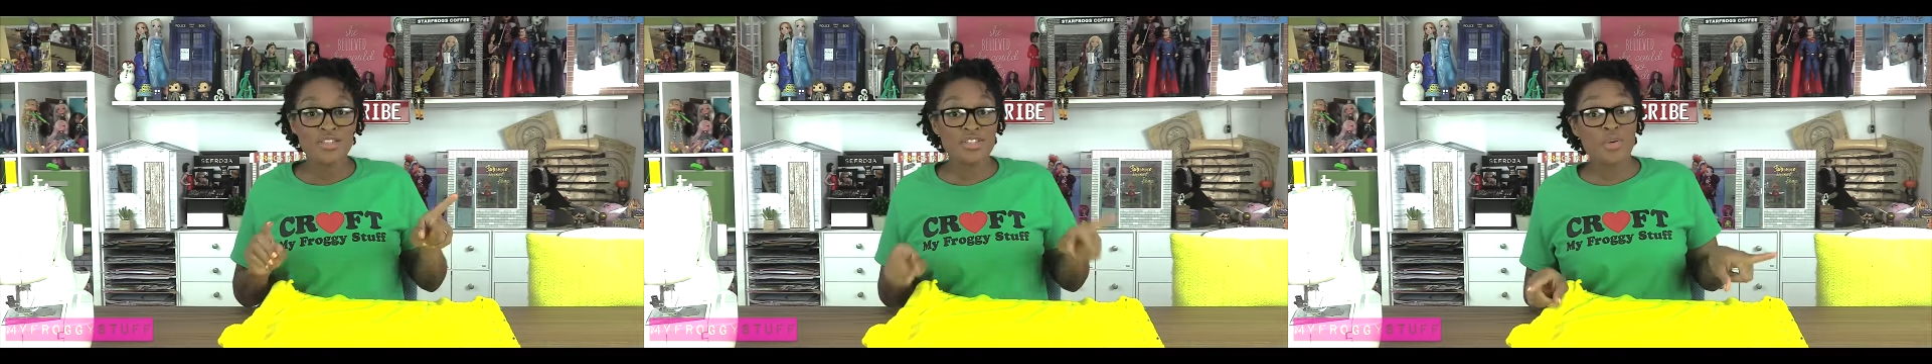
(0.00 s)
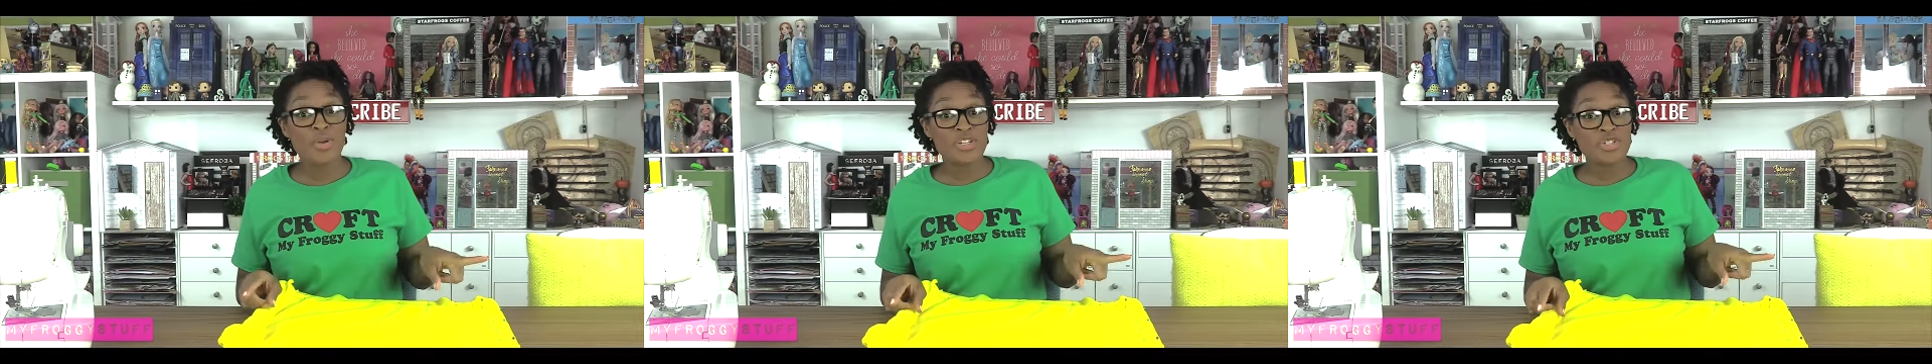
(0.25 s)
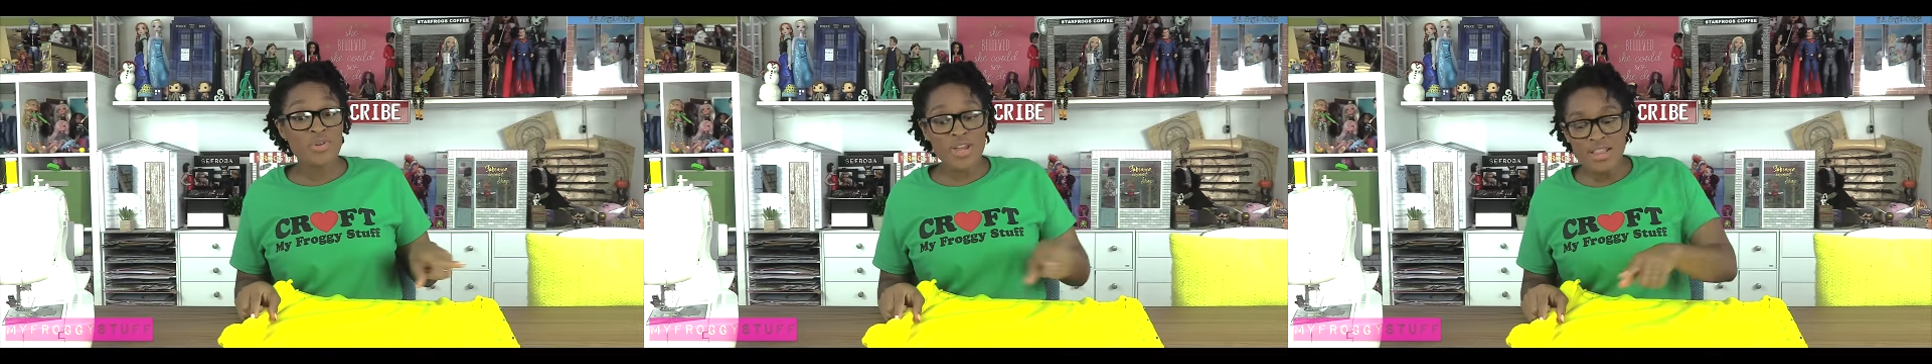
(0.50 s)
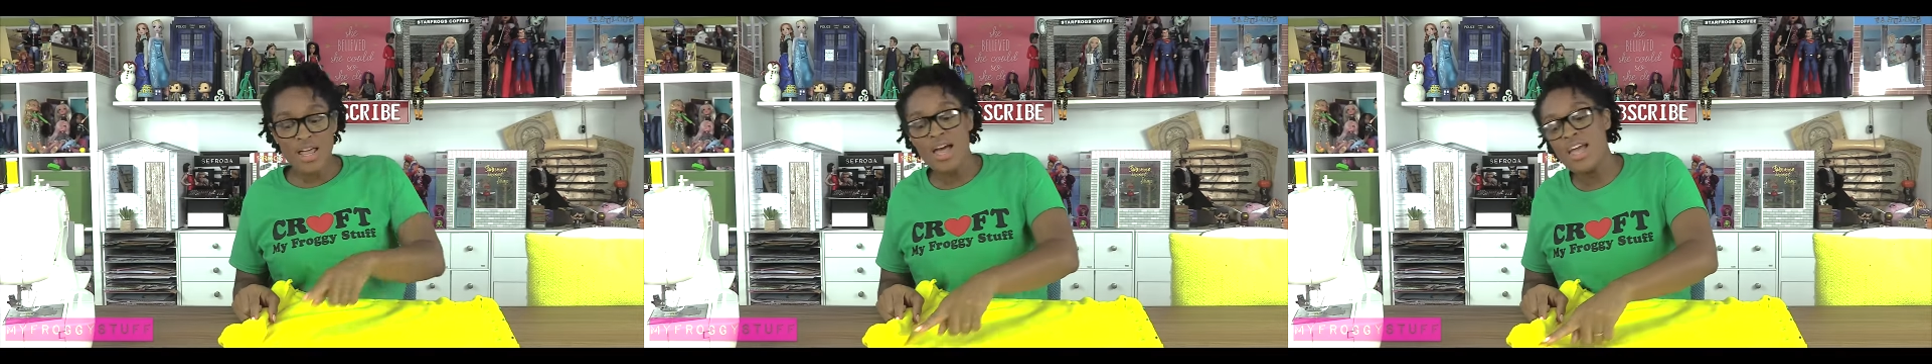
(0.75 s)
So a straight
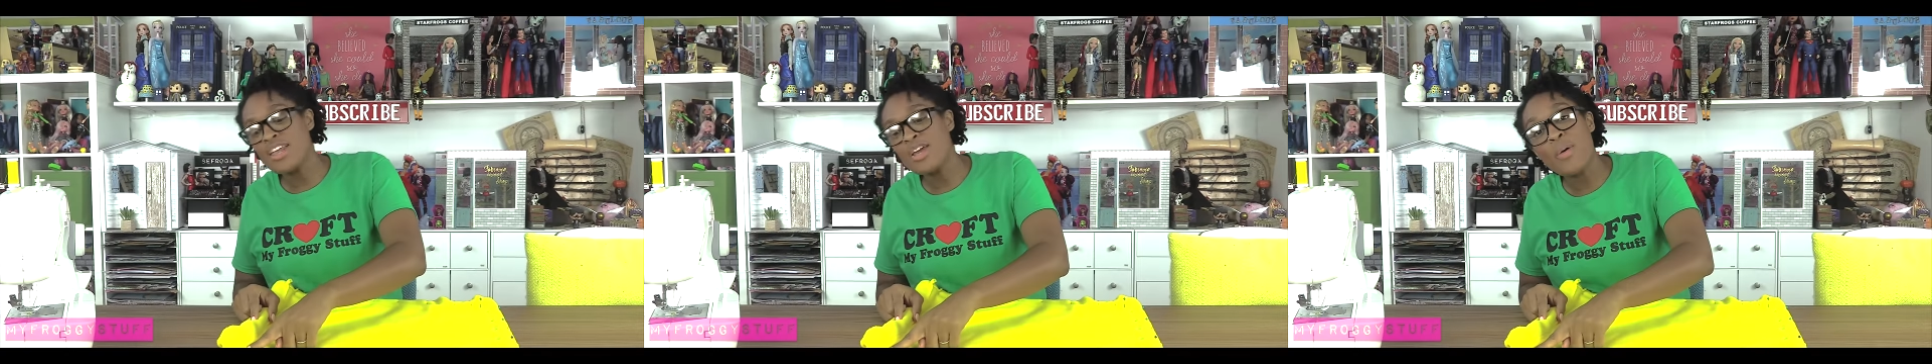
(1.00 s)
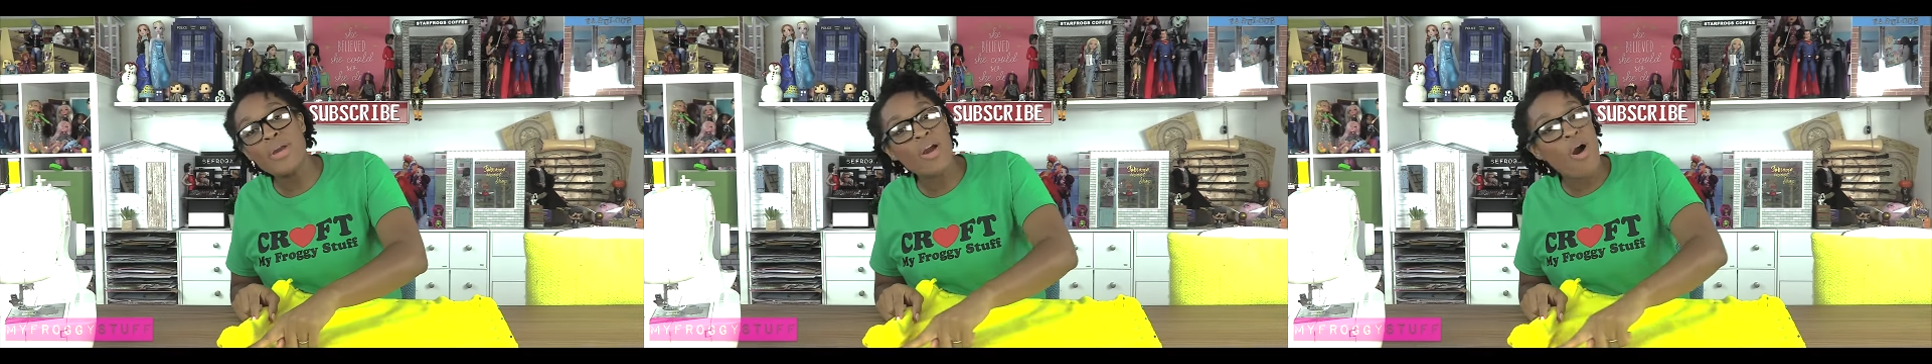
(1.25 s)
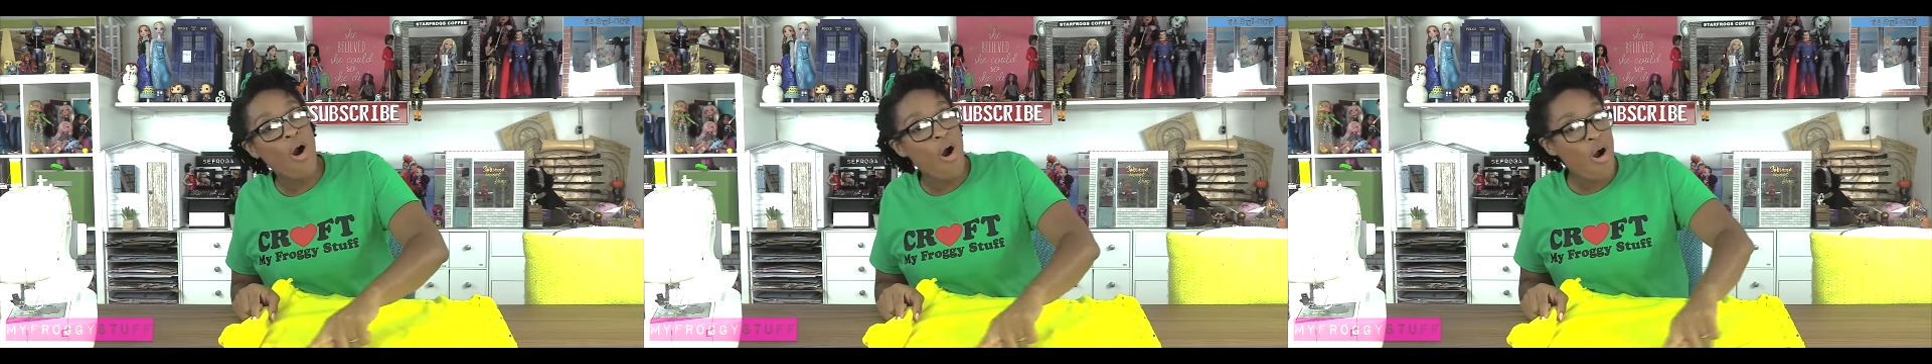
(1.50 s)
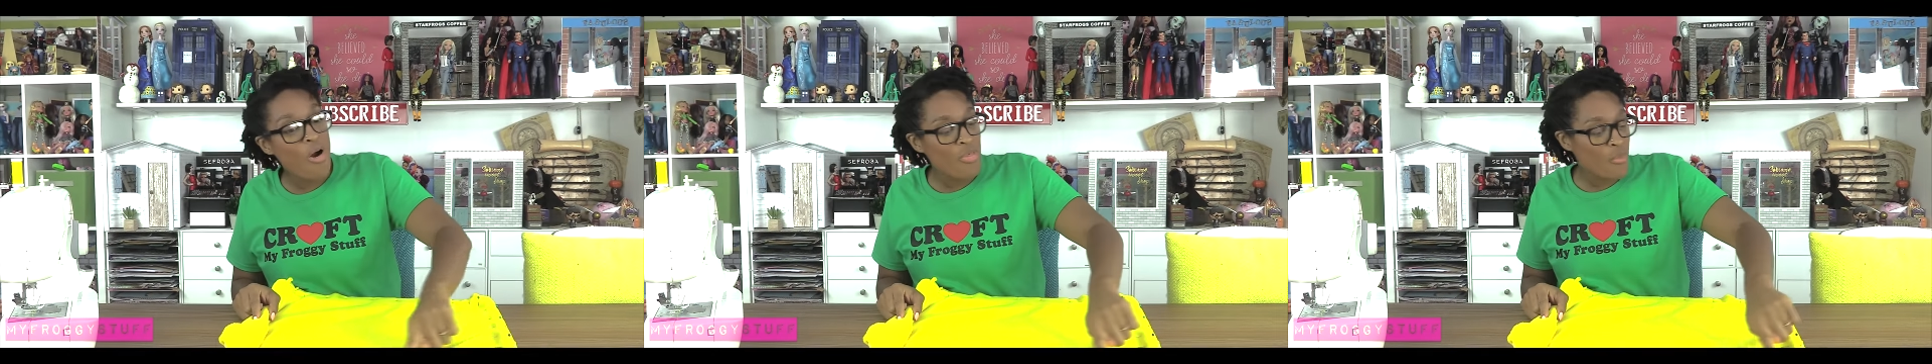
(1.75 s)
line going
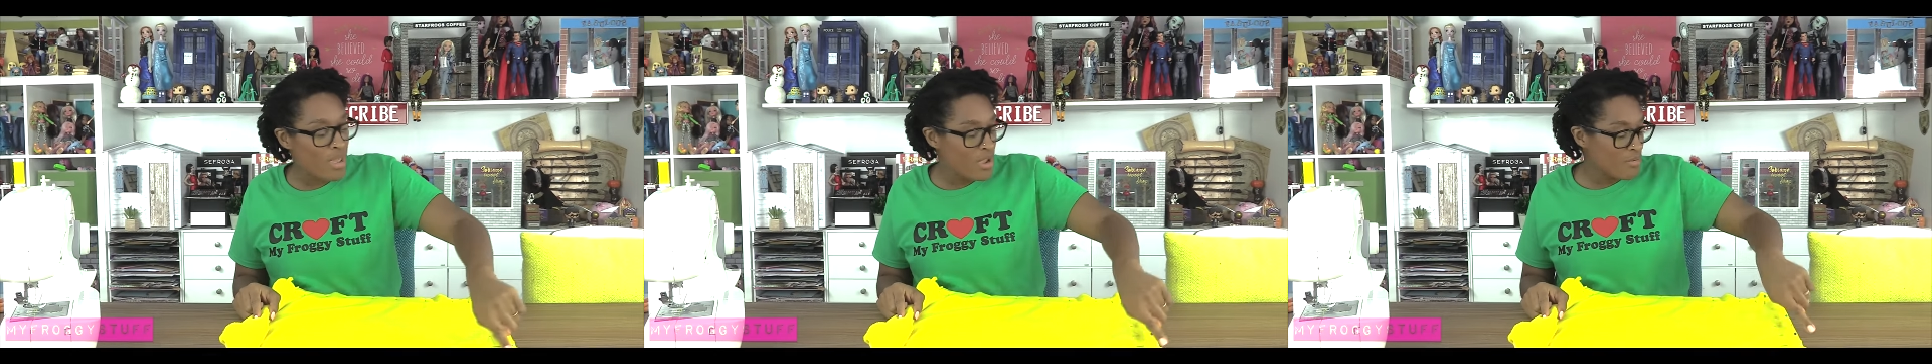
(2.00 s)
all the way